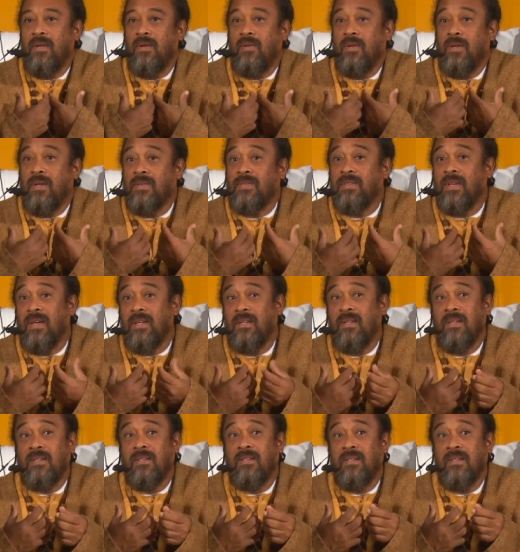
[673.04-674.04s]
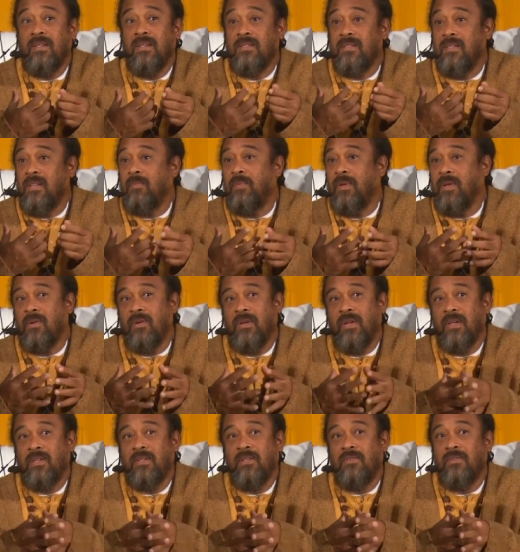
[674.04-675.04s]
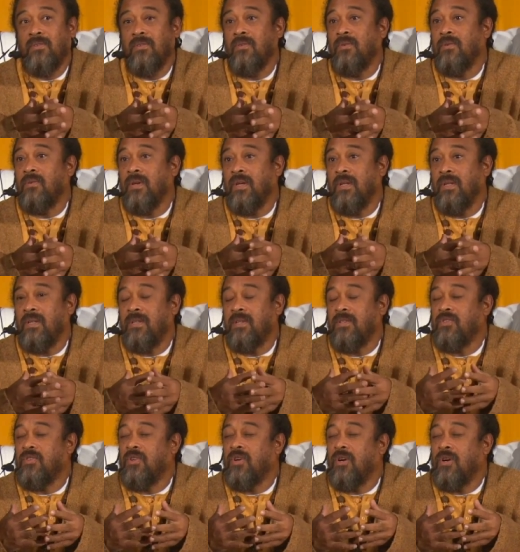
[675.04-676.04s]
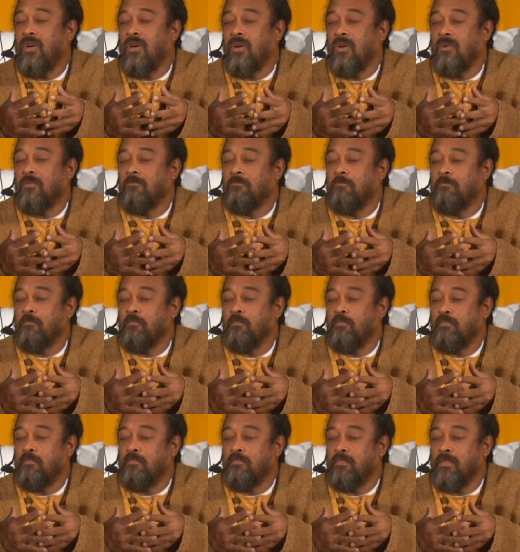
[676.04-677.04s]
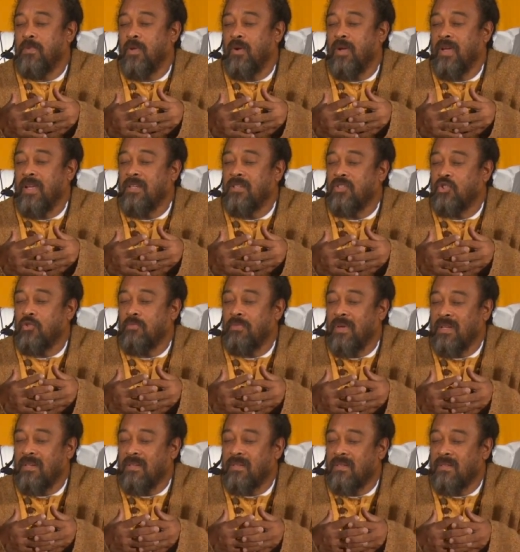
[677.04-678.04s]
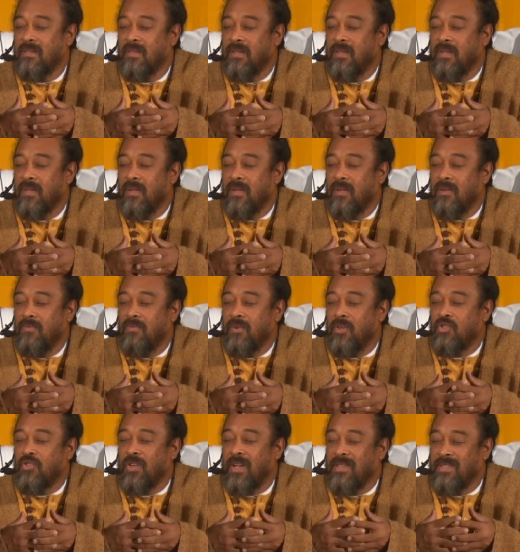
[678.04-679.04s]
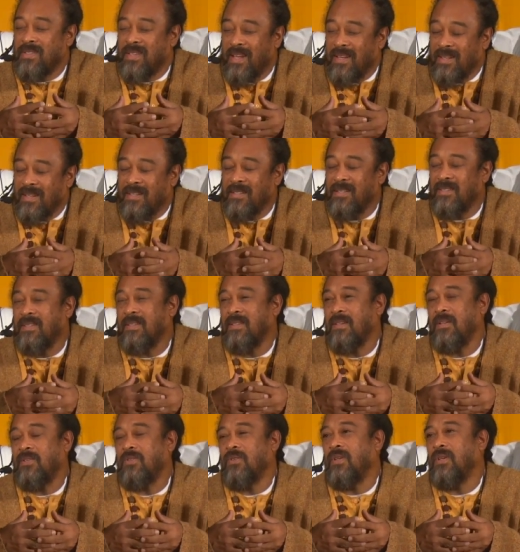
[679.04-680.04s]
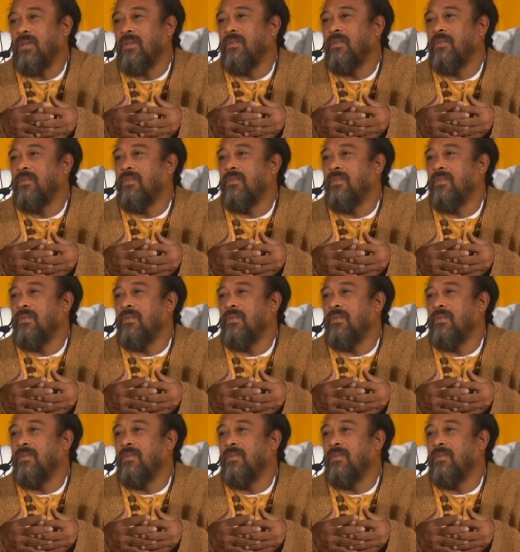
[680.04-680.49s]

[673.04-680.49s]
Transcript: This identity is deeply connected to you, and it is your instrument for transcendence, actually.